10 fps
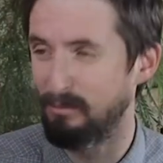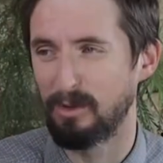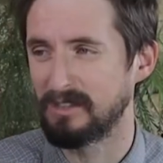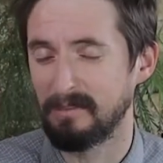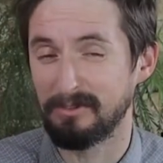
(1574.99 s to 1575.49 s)

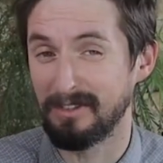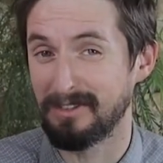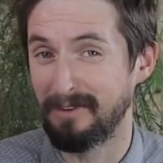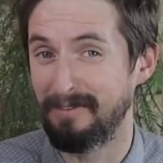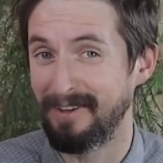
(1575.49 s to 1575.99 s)
More
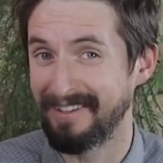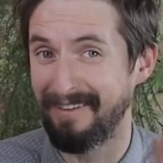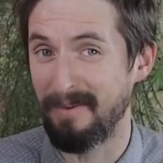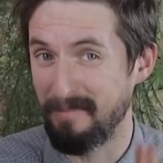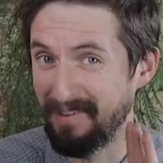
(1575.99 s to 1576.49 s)
substrate's gonna fall
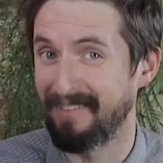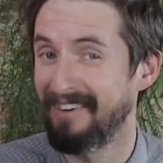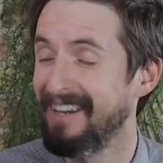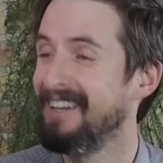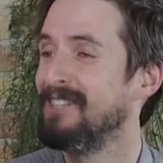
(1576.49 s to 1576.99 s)
down, but I'm
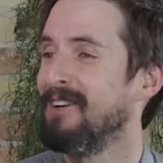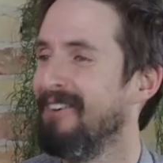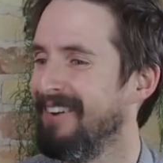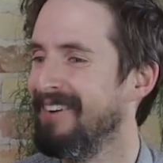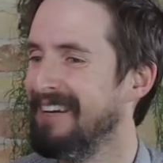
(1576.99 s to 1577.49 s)
ready to
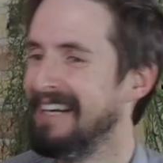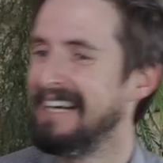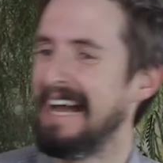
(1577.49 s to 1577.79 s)
show you